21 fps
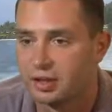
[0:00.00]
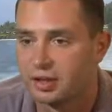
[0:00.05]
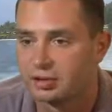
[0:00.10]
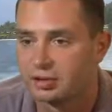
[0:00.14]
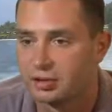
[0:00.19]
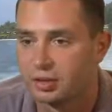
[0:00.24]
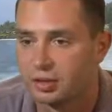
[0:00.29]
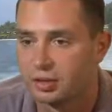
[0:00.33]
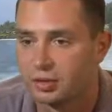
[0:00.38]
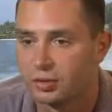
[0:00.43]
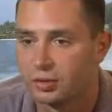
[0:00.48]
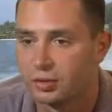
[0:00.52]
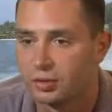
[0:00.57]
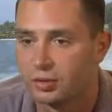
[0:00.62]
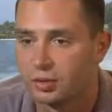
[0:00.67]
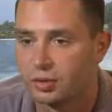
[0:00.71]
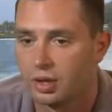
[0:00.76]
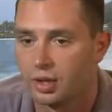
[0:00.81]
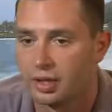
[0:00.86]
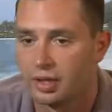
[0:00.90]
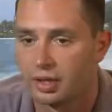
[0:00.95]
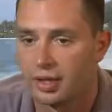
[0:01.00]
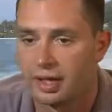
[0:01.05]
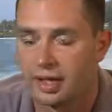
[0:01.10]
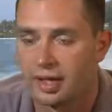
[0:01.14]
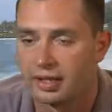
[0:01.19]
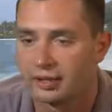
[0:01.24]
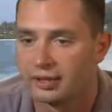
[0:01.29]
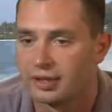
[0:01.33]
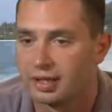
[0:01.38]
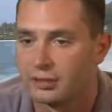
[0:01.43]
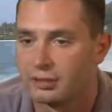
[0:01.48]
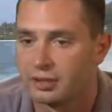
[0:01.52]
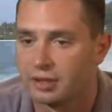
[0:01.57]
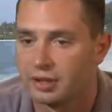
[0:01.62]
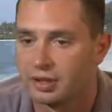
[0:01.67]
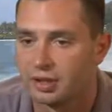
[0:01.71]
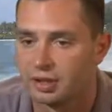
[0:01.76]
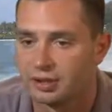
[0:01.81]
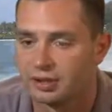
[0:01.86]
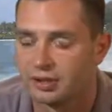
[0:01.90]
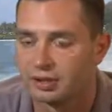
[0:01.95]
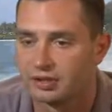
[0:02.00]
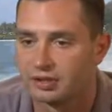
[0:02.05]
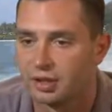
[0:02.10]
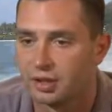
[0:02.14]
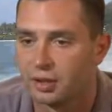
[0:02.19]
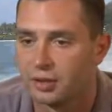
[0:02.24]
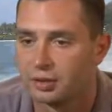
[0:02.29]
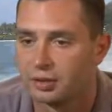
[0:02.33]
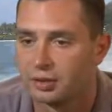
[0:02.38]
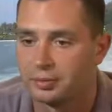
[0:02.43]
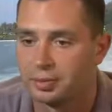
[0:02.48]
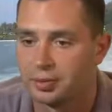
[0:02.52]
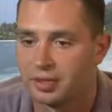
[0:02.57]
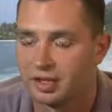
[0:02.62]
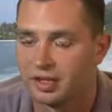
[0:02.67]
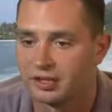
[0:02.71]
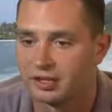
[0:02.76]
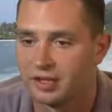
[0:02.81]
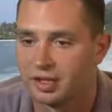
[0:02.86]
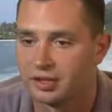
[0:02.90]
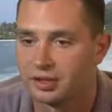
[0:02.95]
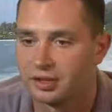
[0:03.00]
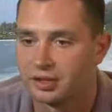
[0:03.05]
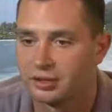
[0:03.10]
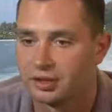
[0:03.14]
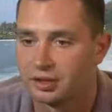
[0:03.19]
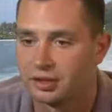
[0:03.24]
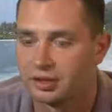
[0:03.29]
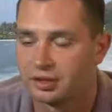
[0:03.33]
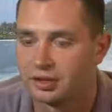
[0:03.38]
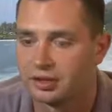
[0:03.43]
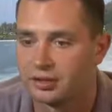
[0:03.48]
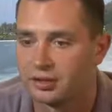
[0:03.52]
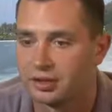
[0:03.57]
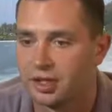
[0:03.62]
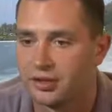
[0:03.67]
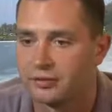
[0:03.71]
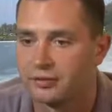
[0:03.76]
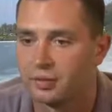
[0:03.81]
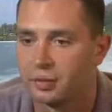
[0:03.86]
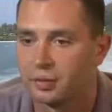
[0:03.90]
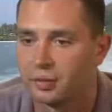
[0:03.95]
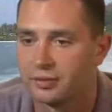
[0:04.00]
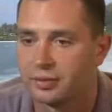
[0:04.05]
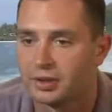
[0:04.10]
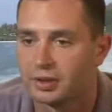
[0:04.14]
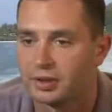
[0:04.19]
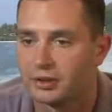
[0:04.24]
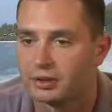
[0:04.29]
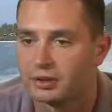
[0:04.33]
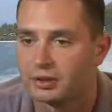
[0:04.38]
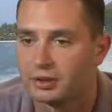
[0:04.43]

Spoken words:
So I came here. This is the only place that I knew that could do that for me.